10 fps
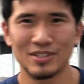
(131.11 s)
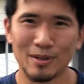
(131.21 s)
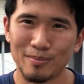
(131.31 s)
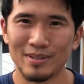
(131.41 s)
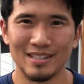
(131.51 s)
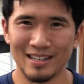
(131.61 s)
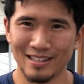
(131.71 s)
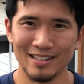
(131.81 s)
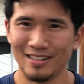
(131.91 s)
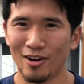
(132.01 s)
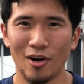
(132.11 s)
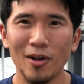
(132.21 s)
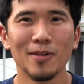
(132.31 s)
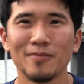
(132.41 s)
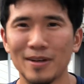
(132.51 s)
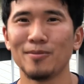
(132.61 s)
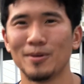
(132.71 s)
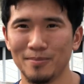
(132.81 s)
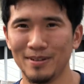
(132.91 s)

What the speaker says: jump in and all of them would be